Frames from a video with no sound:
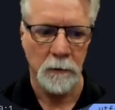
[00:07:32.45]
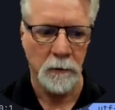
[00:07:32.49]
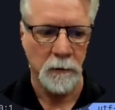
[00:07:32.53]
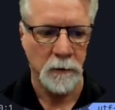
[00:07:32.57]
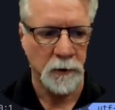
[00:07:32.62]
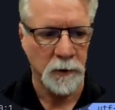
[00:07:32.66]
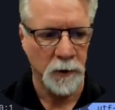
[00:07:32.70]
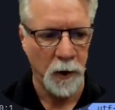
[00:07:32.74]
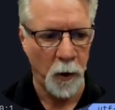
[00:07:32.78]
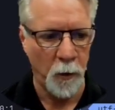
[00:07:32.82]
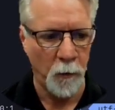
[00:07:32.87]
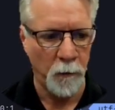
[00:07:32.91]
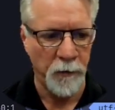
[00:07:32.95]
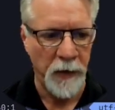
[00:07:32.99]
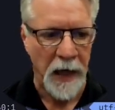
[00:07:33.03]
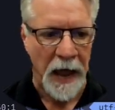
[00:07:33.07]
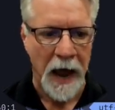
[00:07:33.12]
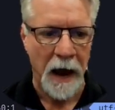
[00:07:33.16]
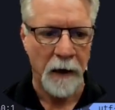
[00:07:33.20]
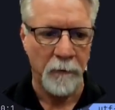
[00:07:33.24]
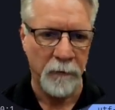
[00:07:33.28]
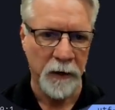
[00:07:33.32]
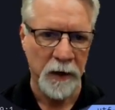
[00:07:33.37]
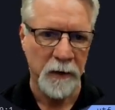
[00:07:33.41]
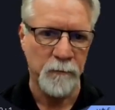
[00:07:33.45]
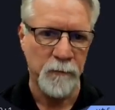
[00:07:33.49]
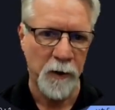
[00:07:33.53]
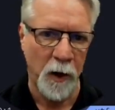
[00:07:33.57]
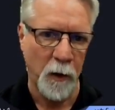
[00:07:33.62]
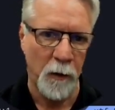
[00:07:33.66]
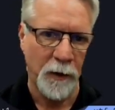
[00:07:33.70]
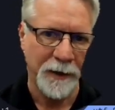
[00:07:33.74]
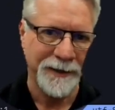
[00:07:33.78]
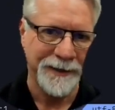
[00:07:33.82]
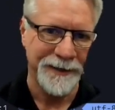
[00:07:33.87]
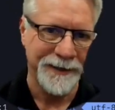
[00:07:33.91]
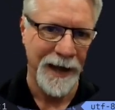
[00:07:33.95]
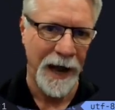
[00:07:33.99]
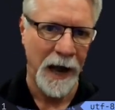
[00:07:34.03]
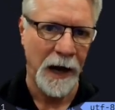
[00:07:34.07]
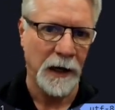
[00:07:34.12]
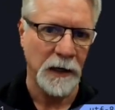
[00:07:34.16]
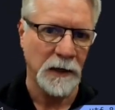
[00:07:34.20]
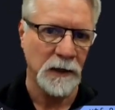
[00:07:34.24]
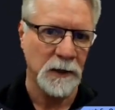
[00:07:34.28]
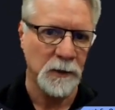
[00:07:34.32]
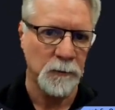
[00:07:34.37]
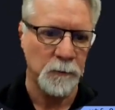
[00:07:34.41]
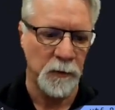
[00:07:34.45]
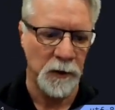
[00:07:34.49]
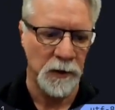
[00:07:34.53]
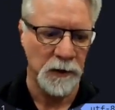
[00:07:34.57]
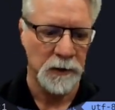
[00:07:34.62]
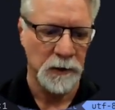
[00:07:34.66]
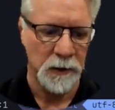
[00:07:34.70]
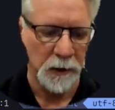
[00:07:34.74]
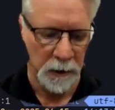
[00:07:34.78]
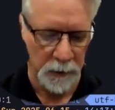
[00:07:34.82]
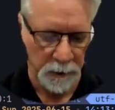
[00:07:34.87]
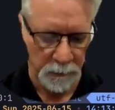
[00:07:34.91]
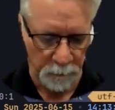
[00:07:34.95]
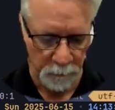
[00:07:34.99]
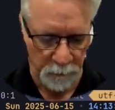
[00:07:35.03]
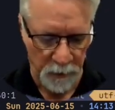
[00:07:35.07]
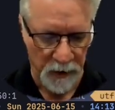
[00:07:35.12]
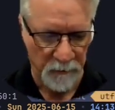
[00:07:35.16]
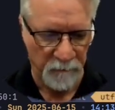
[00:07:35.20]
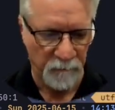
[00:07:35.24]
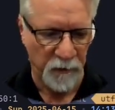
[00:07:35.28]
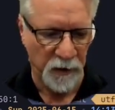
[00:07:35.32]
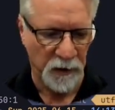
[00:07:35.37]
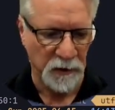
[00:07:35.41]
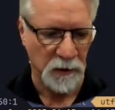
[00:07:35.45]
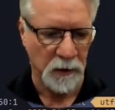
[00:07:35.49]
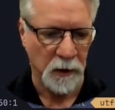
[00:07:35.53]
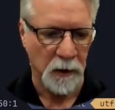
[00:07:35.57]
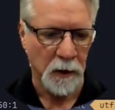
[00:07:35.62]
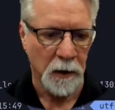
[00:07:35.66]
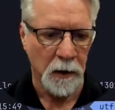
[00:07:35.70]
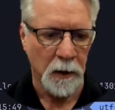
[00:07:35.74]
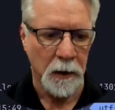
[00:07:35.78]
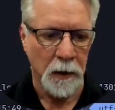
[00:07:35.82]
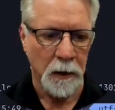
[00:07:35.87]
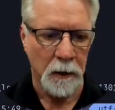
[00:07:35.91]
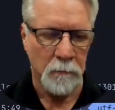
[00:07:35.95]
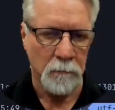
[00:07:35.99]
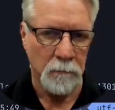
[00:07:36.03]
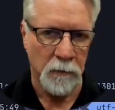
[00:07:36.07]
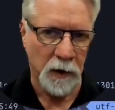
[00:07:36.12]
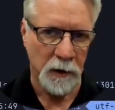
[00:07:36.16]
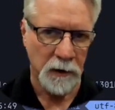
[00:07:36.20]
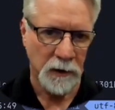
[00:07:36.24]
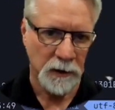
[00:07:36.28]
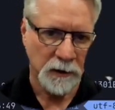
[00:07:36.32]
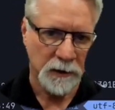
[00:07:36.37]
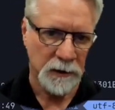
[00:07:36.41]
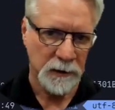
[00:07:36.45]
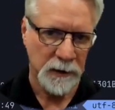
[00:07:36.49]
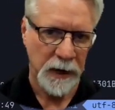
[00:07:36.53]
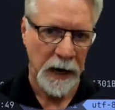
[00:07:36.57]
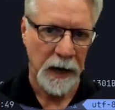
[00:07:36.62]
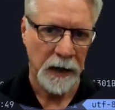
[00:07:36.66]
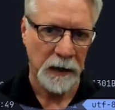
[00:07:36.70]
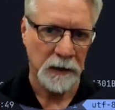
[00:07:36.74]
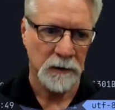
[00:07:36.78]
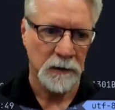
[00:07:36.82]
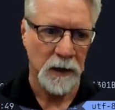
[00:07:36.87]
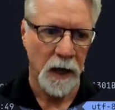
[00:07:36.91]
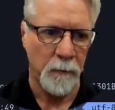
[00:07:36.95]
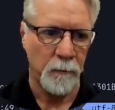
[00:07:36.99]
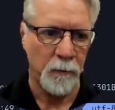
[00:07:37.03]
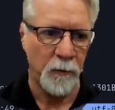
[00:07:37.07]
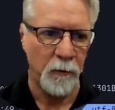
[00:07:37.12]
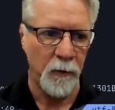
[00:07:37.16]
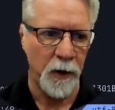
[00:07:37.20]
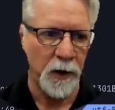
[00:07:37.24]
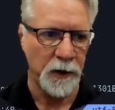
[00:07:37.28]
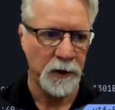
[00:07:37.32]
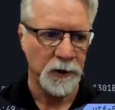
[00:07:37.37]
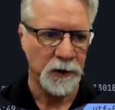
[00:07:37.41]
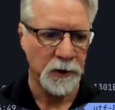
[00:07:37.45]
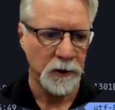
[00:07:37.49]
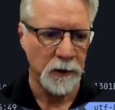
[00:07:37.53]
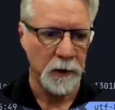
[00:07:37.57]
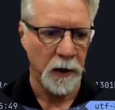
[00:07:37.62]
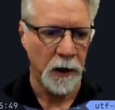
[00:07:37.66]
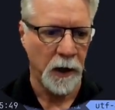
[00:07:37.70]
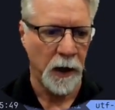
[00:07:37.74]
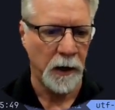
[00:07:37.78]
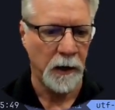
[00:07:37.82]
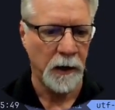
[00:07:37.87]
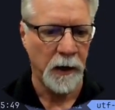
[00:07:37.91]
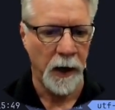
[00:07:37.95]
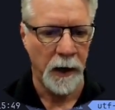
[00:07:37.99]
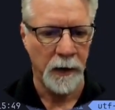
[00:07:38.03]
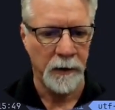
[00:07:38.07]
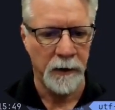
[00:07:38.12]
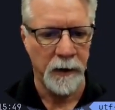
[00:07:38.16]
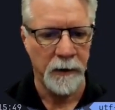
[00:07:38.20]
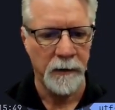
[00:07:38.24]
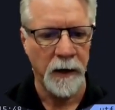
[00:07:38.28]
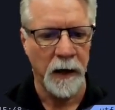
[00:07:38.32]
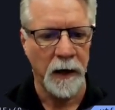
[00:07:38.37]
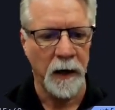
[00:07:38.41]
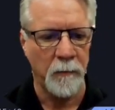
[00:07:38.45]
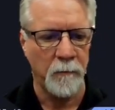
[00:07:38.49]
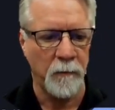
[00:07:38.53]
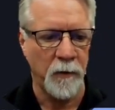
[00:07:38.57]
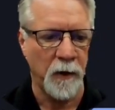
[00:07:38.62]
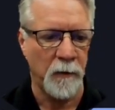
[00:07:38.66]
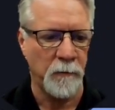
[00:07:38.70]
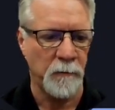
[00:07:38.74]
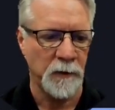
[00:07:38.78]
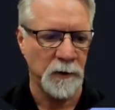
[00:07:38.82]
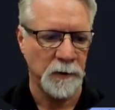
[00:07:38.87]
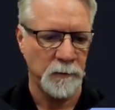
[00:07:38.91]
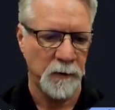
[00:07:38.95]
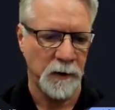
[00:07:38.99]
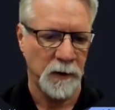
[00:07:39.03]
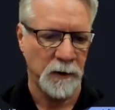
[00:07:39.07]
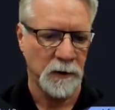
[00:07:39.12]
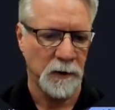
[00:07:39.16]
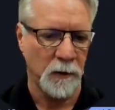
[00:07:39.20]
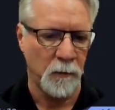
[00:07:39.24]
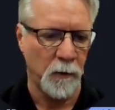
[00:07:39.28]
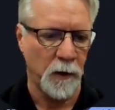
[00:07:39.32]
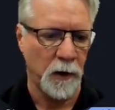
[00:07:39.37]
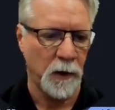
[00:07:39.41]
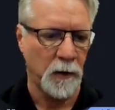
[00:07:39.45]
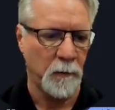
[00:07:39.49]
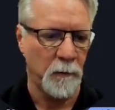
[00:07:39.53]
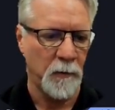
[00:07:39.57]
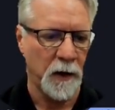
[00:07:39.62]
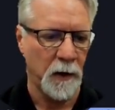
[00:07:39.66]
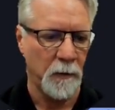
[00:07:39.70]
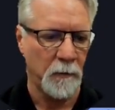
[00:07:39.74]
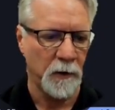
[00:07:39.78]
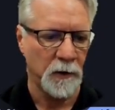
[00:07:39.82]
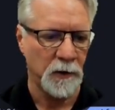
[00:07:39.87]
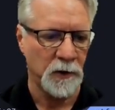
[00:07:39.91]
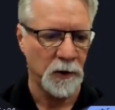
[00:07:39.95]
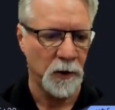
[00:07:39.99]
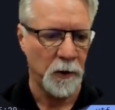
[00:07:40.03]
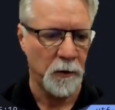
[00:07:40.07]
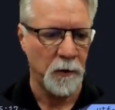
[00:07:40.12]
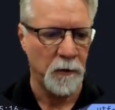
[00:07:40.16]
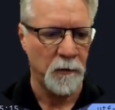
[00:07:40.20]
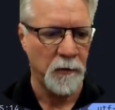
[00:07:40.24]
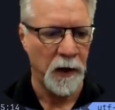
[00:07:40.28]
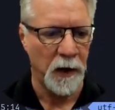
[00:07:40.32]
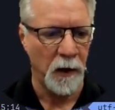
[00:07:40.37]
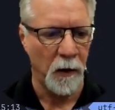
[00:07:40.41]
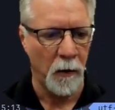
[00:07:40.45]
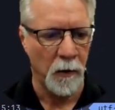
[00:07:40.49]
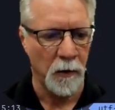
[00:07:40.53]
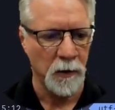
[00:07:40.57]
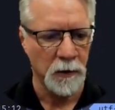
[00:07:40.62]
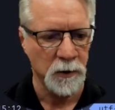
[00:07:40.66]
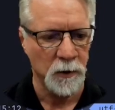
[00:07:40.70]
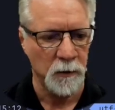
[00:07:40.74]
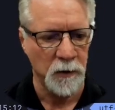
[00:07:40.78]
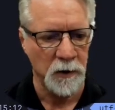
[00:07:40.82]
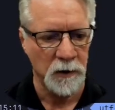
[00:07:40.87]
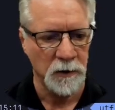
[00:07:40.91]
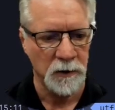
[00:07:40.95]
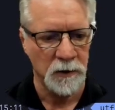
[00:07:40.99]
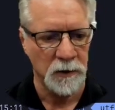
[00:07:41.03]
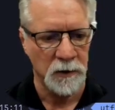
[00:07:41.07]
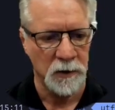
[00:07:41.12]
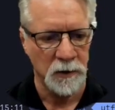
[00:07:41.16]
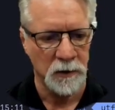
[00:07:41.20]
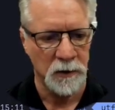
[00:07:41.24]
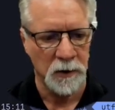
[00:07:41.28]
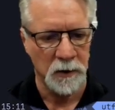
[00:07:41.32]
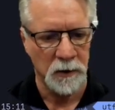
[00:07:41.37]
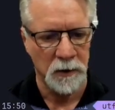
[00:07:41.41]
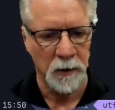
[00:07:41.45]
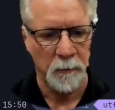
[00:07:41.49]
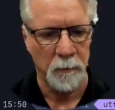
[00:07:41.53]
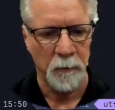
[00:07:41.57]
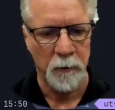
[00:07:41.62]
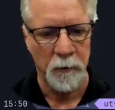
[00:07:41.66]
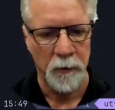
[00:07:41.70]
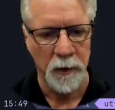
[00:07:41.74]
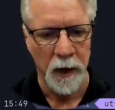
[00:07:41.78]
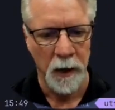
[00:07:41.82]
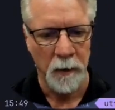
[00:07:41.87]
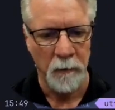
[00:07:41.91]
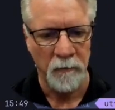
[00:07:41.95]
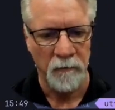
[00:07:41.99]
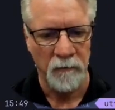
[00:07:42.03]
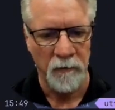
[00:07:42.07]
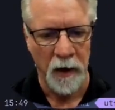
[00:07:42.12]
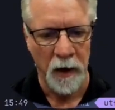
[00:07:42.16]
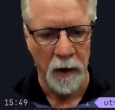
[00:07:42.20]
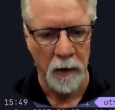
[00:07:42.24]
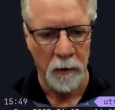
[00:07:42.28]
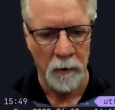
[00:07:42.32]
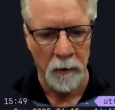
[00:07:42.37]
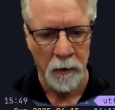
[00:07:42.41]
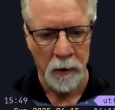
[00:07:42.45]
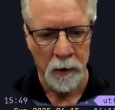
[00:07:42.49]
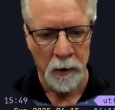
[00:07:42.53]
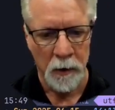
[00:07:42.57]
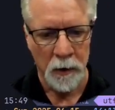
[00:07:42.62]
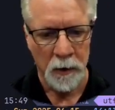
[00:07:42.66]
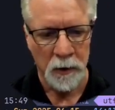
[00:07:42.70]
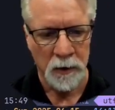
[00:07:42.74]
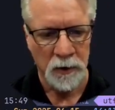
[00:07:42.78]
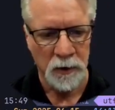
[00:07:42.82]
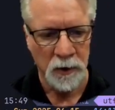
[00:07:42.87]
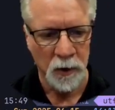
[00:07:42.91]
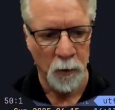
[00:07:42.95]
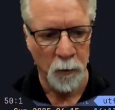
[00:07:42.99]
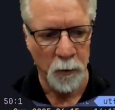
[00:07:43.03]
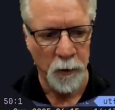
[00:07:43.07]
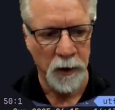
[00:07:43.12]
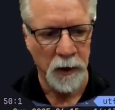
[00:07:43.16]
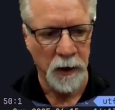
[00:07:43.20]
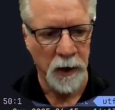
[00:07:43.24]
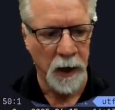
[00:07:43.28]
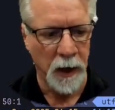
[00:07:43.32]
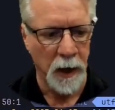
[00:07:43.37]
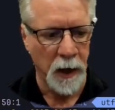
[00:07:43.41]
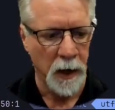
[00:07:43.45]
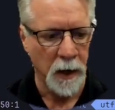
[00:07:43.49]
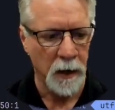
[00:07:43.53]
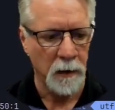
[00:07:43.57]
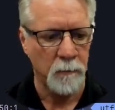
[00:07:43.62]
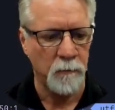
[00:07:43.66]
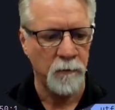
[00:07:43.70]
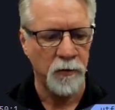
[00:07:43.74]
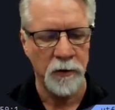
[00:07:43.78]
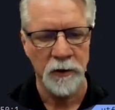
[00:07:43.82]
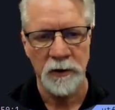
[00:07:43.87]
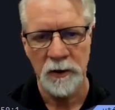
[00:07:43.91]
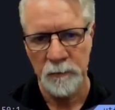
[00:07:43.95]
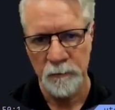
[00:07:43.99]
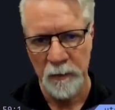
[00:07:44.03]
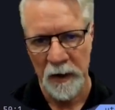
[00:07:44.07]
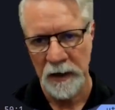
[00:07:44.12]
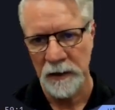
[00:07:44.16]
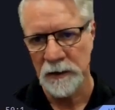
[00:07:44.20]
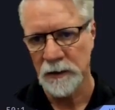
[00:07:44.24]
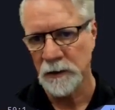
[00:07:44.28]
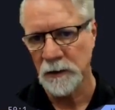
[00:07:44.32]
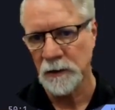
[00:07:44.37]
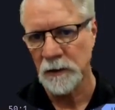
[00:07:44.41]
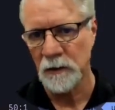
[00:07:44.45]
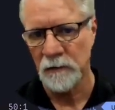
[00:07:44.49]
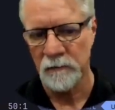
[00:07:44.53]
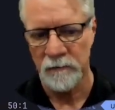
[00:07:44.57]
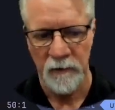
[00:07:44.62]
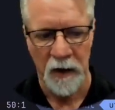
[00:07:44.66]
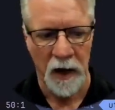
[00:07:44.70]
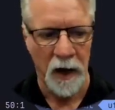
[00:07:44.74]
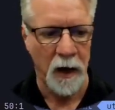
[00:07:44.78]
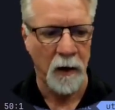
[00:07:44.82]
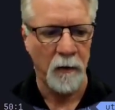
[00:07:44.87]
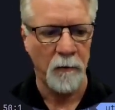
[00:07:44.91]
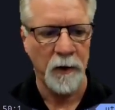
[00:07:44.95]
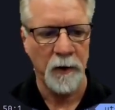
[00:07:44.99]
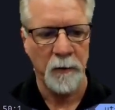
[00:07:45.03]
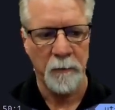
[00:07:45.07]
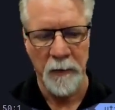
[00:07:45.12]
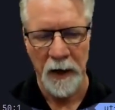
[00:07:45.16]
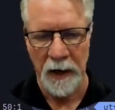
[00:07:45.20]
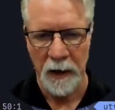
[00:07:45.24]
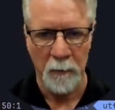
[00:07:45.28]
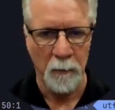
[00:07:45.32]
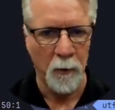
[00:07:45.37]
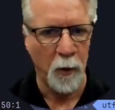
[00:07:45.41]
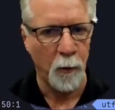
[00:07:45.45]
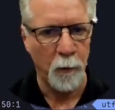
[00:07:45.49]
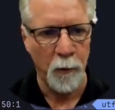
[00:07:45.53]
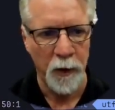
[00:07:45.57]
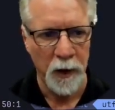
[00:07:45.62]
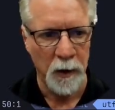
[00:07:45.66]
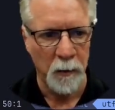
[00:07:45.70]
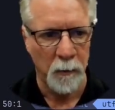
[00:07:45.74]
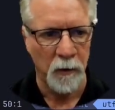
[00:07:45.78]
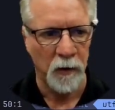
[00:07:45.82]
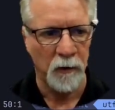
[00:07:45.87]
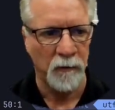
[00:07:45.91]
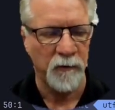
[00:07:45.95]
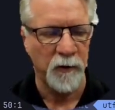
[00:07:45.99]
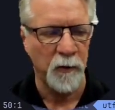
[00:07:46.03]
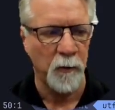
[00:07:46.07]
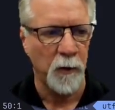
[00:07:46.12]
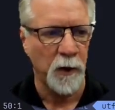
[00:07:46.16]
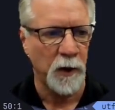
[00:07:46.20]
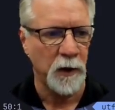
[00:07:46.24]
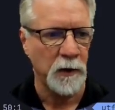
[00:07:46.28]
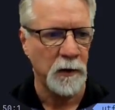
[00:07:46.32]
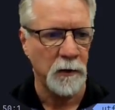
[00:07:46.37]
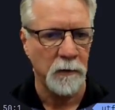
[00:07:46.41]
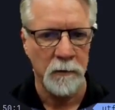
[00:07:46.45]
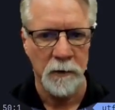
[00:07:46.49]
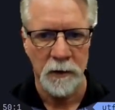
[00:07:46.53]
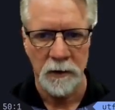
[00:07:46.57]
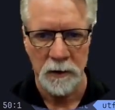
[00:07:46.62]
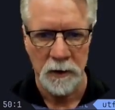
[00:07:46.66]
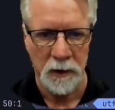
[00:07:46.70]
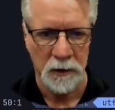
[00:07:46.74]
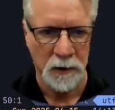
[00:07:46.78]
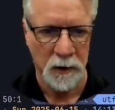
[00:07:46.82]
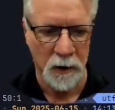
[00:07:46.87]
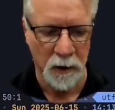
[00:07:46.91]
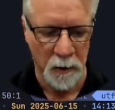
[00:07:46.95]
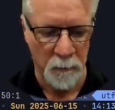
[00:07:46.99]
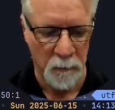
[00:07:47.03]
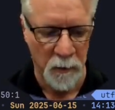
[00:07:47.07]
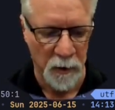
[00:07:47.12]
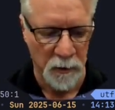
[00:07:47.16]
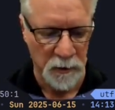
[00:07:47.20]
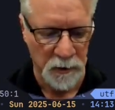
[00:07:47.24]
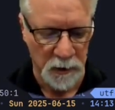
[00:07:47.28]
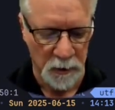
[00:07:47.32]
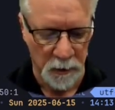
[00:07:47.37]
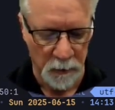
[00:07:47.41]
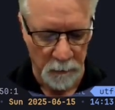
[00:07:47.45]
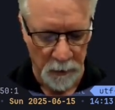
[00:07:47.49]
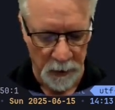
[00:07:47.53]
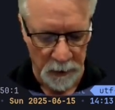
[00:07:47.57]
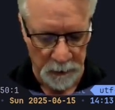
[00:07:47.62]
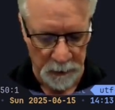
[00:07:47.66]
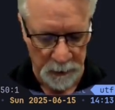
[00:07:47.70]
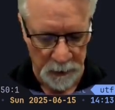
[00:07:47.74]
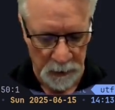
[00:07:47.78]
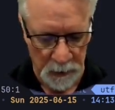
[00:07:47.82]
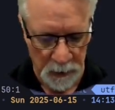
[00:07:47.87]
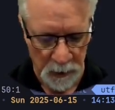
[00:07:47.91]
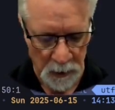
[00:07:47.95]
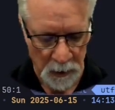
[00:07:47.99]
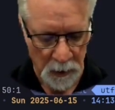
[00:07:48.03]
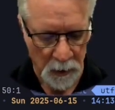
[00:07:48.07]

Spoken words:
So that repo is not explicitly referenced, but the status operation, and I did that on purpose because I wanted to be able to show you that also this is just a typical YAML file. So we can put spaces in the file. We can make it more readable if you want to. It's going to parse it correctly.